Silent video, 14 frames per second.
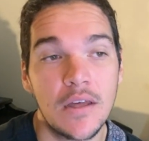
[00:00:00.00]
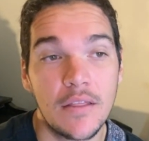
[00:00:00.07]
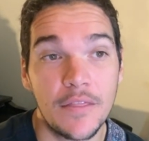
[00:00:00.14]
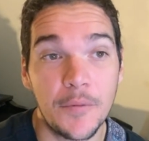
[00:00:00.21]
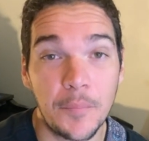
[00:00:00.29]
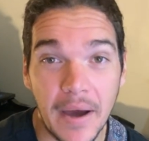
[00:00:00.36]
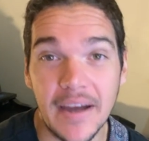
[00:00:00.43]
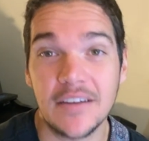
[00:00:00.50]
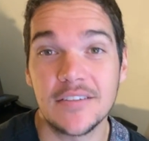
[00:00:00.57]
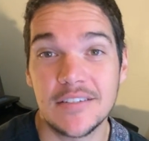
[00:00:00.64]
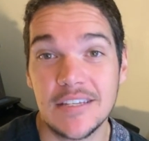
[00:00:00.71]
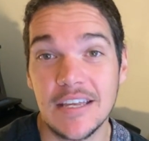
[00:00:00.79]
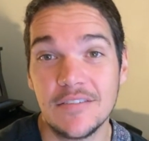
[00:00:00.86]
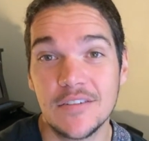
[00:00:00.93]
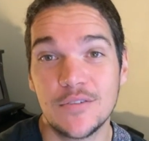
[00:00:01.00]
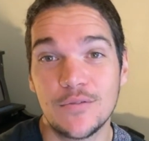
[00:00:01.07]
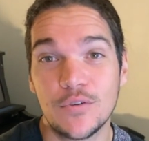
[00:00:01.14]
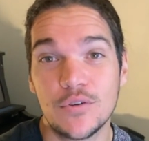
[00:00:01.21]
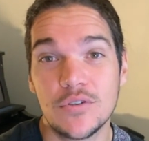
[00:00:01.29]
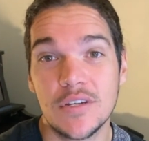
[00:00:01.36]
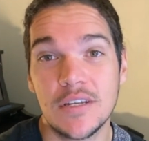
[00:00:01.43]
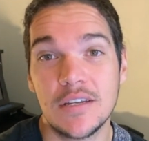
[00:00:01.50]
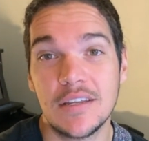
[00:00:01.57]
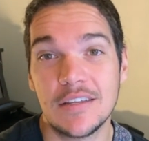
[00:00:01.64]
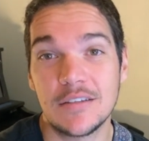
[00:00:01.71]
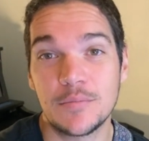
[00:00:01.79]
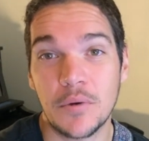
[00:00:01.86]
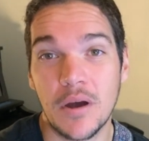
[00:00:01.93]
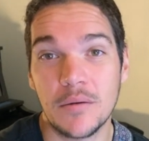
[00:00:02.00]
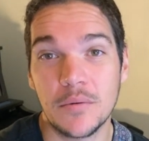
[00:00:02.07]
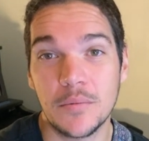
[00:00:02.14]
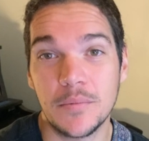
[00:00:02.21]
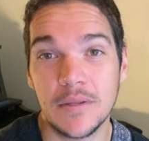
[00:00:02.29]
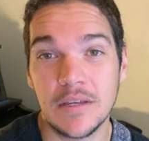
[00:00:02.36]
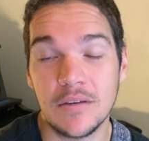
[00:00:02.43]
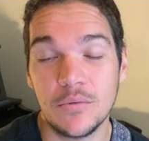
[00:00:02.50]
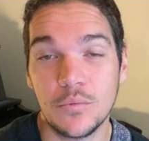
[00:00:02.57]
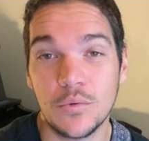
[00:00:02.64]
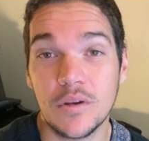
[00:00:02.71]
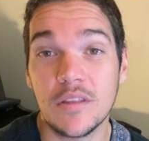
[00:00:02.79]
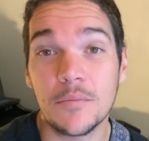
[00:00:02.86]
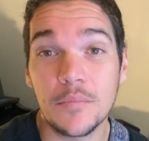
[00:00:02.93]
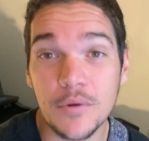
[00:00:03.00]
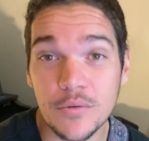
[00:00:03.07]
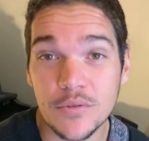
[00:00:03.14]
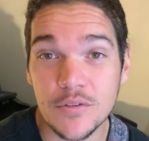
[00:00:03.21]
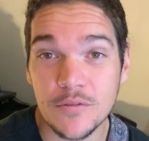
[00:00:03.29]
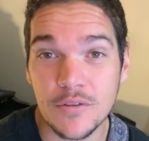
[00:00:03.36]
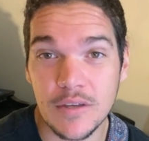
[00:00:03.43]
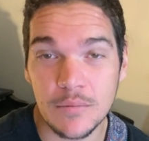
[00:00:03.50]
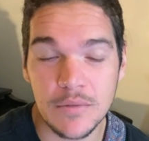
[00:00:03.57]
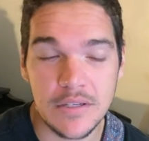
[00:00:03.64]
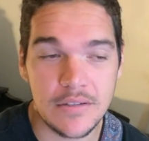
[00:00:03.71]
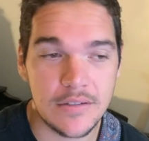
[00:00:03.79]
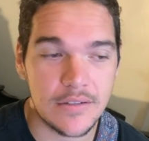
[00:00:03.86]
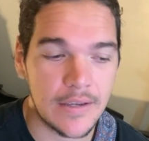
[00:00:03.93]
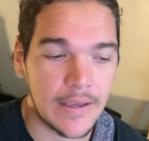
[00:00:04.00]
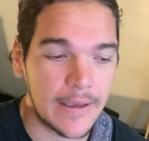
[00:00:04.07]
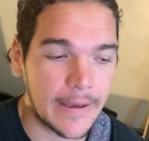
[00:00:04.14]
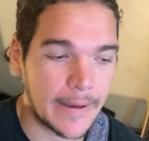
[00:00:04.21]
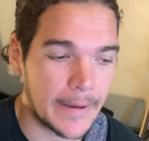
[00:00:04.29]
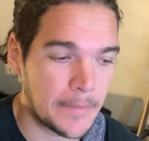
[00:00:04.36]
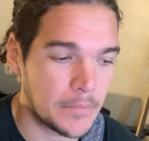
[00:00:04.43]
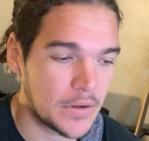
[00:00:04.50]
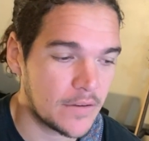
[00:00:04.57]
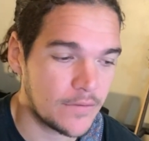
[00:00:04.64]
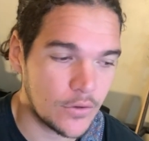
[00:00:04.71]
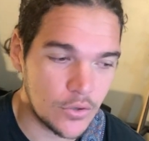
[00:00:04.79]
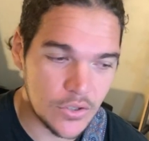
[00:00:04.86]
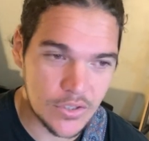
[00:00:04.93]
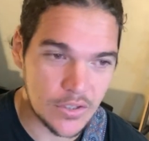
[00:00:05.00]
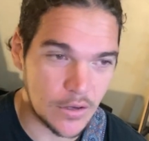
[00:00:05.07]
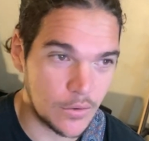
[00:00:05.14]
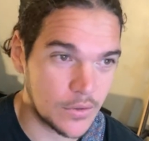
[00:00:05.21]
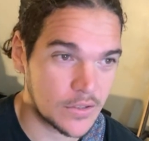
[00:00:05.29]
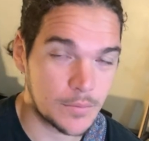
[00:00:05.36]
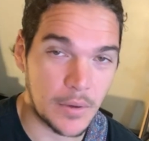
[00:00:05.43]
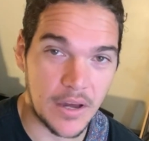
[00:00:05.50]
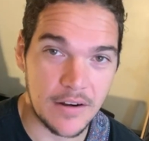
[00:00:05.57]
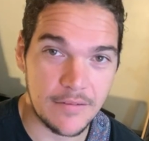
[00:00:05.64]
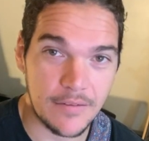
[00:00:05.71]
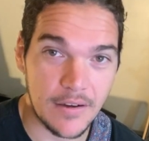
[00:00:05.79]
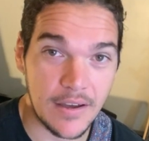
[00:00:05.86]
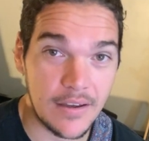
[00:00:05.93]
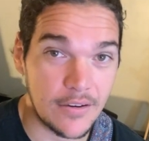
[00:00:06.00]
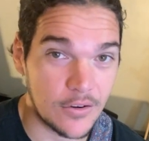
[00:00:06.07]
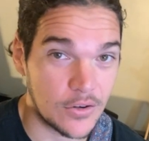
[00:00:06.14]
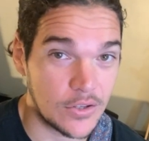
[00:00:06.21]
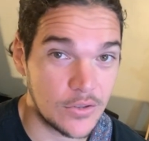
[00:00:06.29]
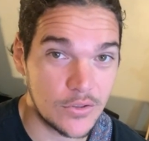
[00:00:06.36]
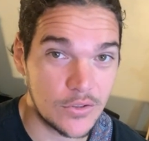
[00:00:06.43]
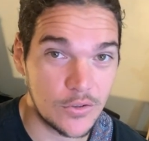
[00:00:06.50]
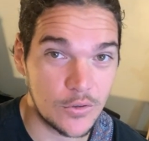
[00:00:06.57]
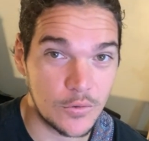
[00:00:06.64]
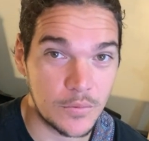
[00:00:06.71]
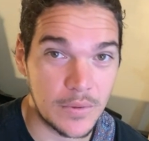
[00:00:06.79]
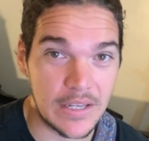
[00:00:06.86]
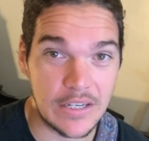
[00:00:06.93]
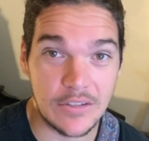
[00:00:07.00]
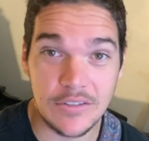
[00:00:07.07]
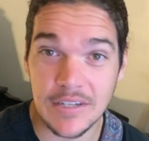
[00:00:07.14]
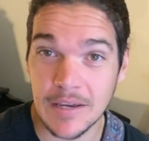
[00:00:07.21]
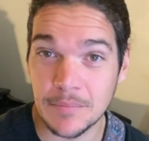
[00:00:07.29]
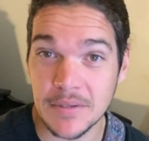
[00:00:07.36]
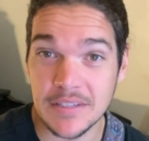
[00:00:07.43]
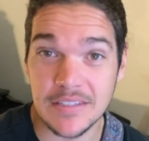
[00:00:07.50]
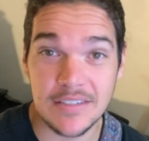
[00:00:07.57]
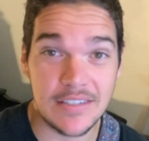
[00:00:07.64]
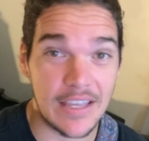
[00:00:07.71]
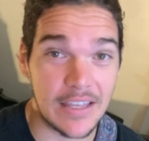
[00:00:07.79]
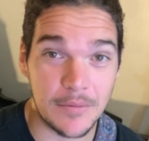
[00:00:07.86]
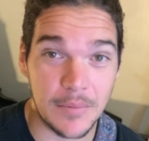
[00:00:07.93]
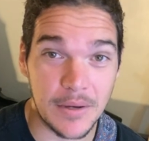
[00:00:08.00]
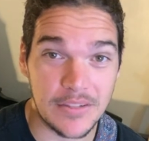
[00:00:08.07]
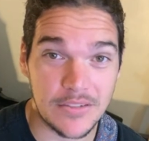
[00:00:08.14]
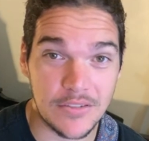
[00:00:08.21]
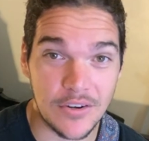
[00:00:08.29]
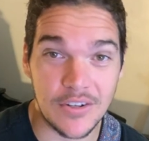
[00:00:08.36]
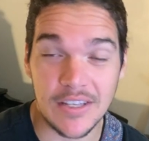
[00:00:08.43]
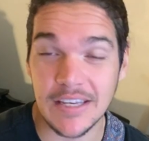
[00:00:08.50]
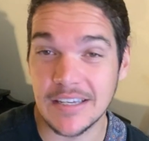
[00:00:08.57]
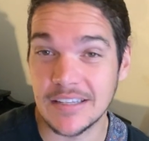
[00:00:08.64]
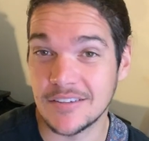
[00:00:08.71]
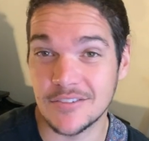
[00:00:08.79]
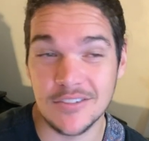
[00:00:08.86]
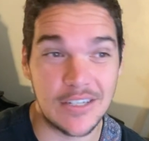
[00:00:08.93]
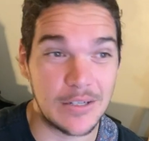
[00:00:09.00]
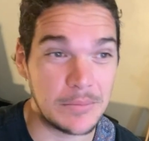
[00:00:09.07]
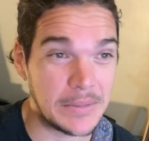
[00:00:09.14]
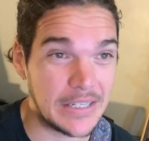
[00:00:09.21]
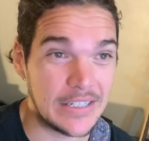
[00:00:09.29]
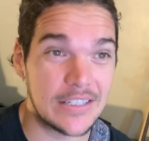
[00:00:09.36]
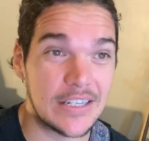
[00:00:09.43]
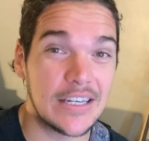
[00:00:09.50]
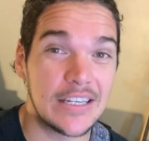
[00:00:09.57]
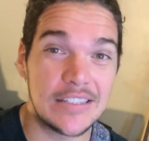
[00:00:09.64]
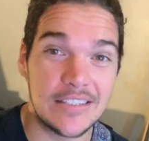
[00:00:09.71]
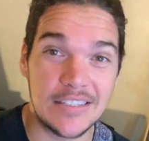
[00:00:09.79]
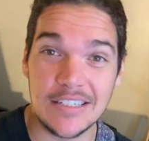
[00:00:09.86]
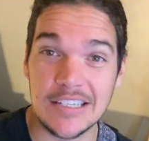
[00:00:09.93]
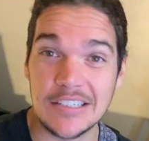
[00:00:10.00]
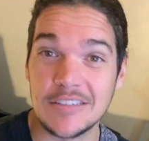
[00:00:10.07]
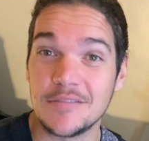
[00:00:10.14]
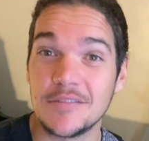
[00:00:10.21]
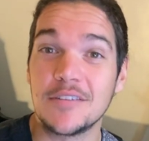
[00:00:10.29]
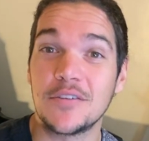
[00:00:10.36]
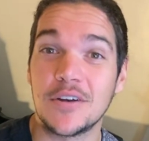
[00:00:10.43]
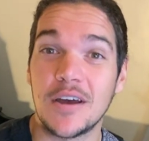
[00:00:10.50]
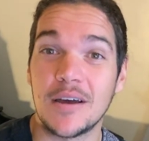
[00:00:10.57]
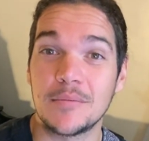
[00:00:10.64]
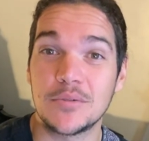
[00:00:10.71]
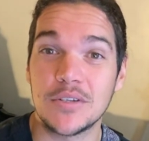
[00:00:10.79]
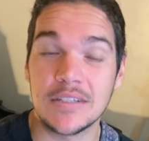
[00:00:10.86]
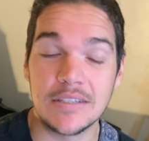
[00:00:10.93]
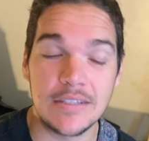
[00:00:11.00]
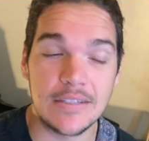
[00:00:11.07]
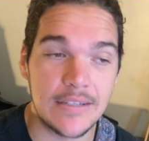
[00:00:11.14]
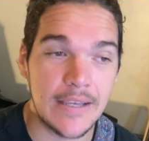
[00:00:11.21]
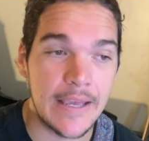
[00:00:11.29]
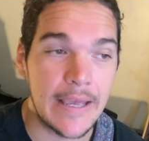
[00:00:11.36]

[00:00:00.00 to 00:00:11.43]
The Miles Davis version is probably one of the most famous. But if you just go to Spotify or YouTube and you type in Stella by Starlight, there's going to be tons and tons of different options.